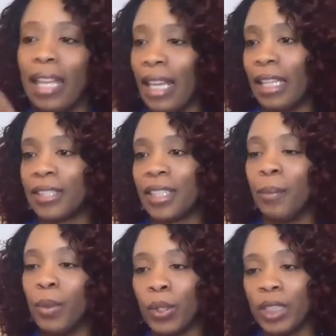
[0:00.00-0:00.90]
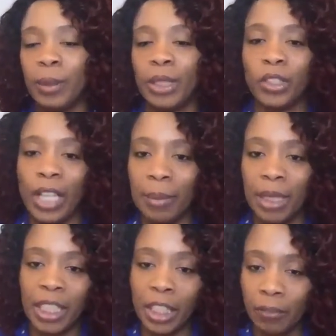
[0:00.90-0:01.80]
at some point, depending on how
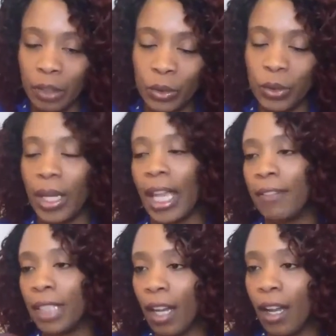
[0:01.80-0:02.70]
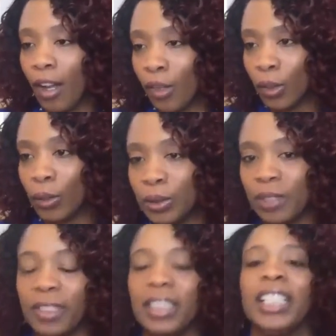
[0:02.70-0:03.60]
many interviews you have and all those
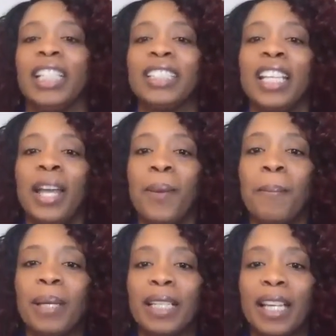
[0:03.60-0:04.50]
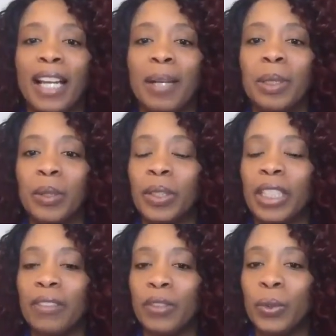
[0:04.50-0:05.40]
different things. But it'll
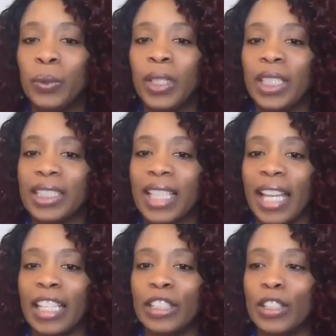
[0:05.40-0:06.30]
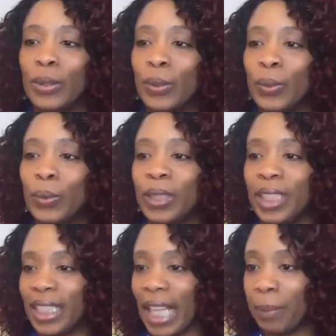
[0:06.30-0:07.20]
give you insight into
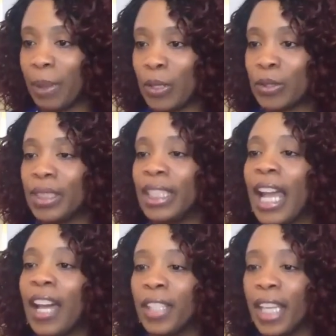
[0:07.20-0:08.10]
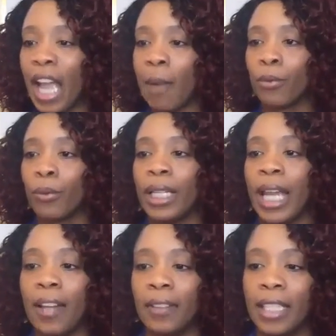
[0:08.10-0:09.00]
that person and how they operate,
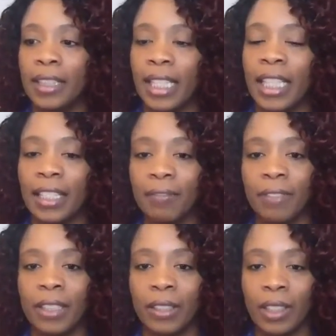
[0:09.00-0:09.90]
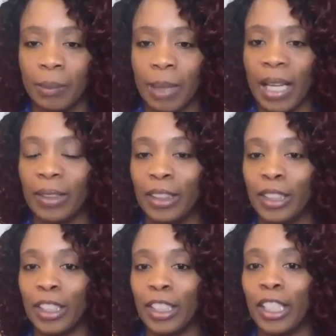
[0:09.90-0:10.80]
how they think and feel about
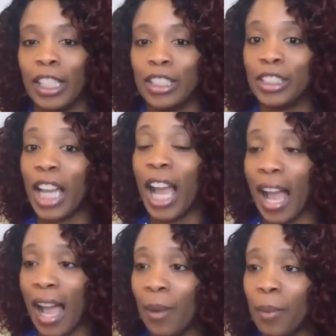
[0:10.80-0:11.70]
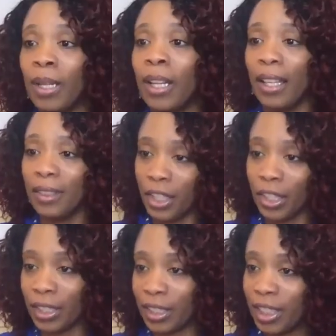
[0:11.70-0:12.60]
the job,
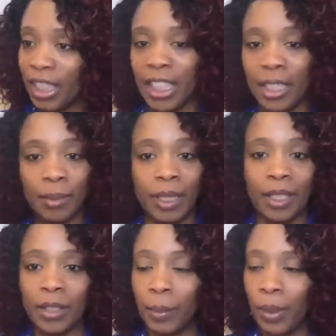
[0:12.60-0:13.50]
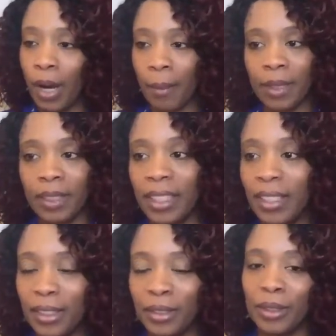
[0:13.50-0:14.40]
their team, their department,
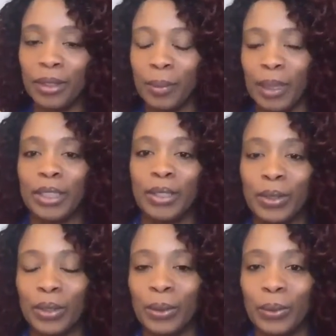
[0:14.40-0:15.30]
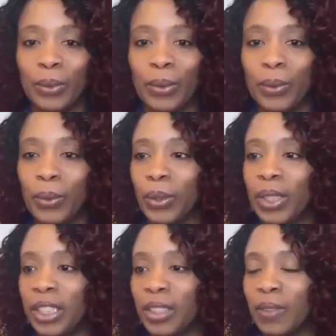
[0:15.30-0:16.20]
their, you know, depending on who you're
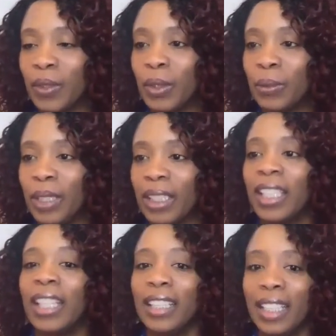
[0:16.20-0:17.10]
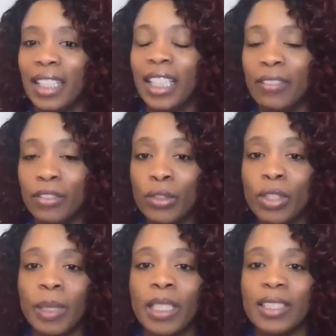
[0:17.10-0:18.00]
interviewing with. It gives you
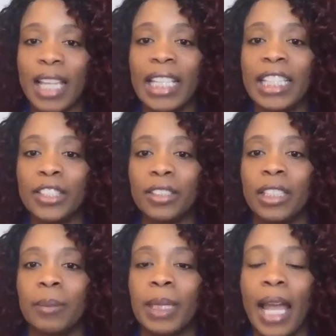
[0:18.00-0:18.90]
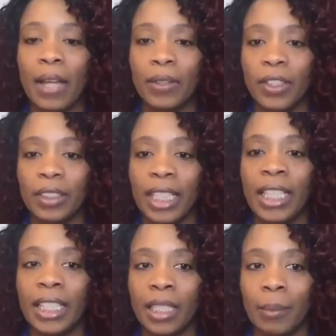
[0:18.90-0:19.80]
some insight into them and how they're
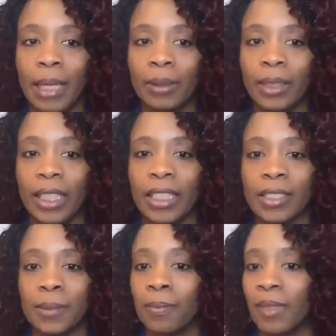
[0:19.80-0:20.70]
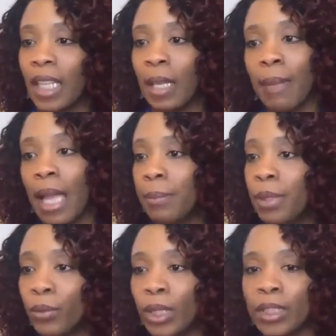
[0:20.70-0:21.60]
thinking about things. They might
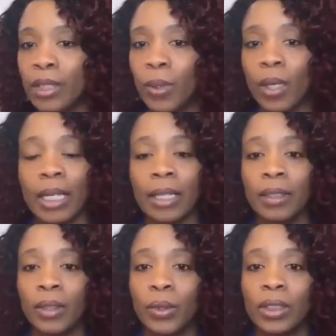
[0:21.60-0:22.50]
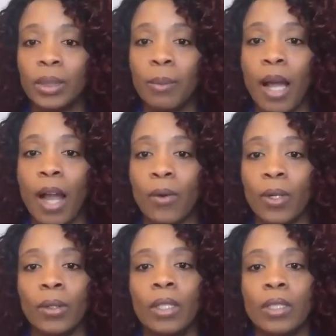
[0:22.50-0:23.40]
be ready to walk out the door
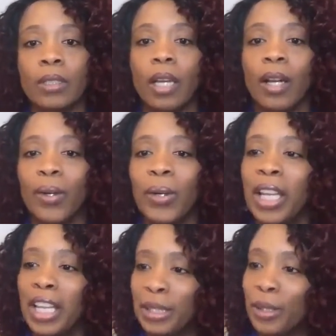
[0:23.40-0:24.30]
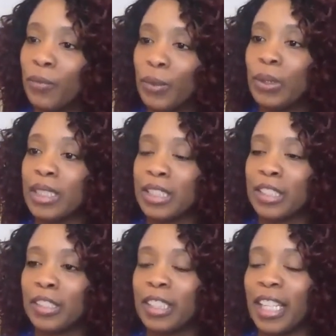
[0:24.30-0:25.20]
tomorrow. So if you
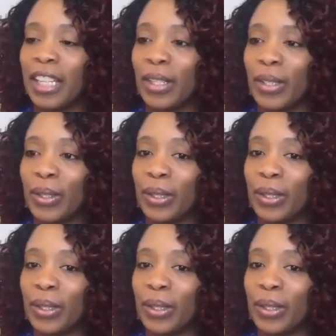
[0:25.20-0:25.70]
listen to their